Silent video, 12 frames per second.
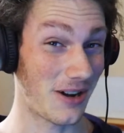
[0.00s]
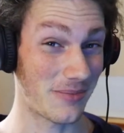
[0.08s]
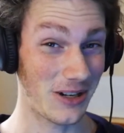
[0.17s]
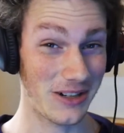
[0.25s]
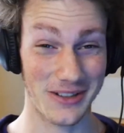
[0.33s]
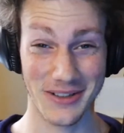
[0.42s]

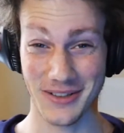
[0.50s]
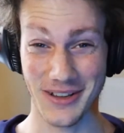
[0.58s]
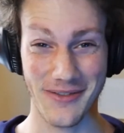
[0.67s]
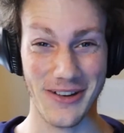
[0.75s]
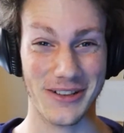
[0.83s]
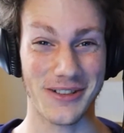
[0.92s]
objects into
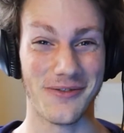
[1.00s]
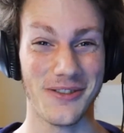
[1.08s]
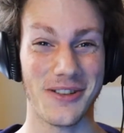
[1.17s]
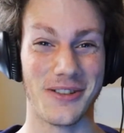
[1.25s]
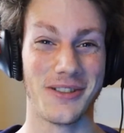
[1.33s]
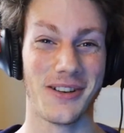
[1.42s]
live action
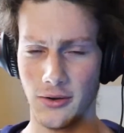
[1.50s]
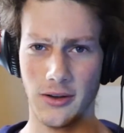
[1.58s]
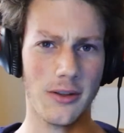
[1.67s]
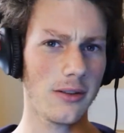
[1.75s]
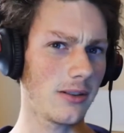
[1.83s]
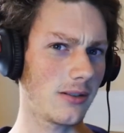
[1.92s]
footage. Now, I
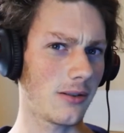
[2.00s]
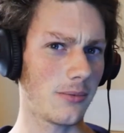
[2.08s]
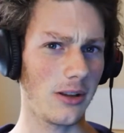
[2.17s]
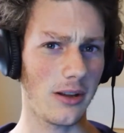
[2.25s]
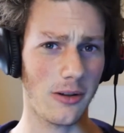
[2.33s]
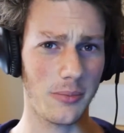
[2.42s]
think this can
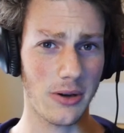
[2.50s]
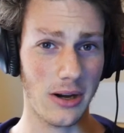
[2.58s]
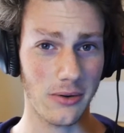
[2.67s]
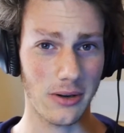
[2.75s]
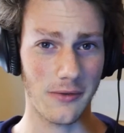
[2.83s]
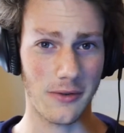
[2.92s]
really help you
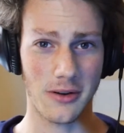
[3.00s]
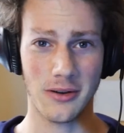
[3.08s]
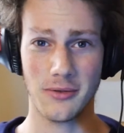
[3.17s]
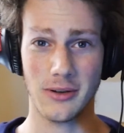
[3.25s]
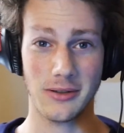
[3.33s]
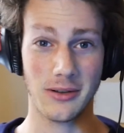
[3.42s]
out if you're
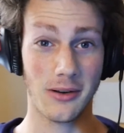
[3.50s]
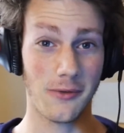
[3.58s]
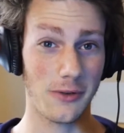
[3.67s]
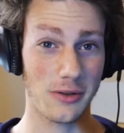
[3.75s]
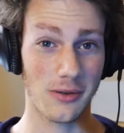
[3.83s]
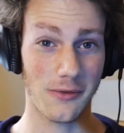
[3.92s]
interested in
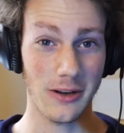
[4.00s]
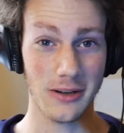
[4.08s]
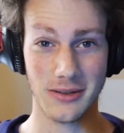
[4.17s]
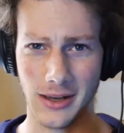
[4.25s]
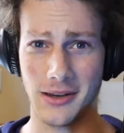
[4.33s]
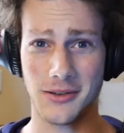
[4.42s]
visual
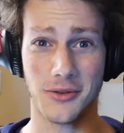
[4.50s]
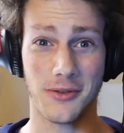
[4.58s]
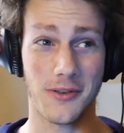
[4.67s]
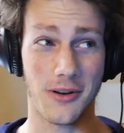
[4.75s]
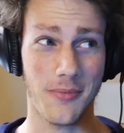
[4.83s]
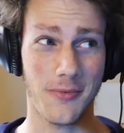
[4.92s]
effects. And so
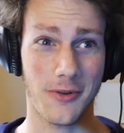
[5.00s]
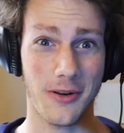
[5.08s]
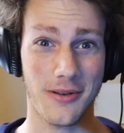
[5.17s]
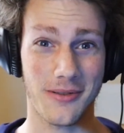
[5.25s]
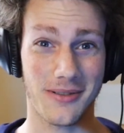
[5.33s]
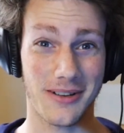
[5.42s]
if you're up for
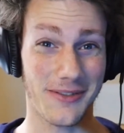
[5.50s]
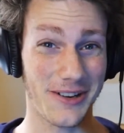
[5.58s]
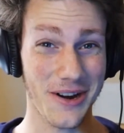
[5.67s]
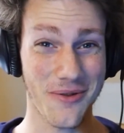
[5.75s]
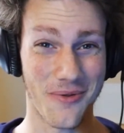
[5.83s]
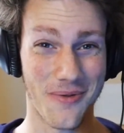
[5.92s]
it, give it a
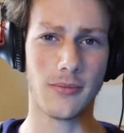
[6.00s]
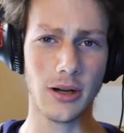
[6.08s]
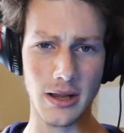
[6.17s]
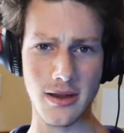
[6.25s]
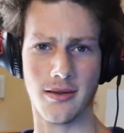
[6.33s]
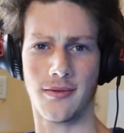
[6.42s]
go. But
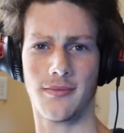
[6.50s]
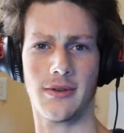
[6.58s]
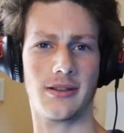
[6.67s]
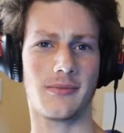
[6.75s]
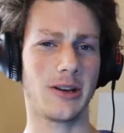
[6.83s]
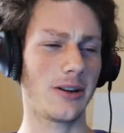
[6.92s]
hey,
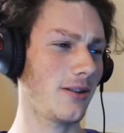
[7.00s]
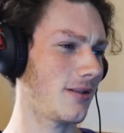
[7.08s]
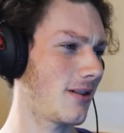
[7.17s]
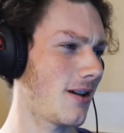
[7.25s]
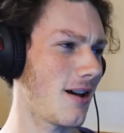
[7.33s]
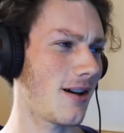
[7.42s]
that's about it.
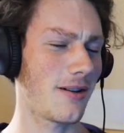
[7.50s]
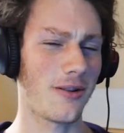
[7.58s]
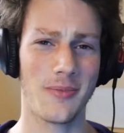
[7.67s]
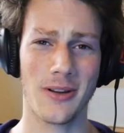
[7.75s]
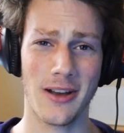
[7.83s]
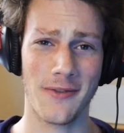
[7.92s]
I
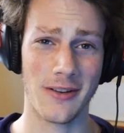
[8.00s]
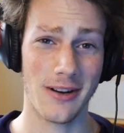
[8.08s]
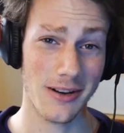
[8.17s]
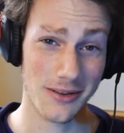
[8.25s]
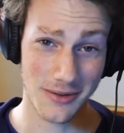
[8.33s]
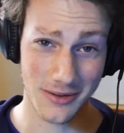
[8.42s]
hope you have an
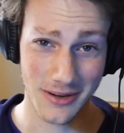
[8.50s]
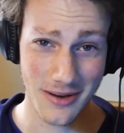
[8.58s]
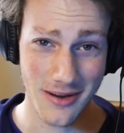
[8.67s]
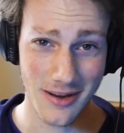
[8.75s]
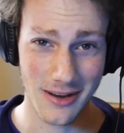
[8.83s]
excellent day,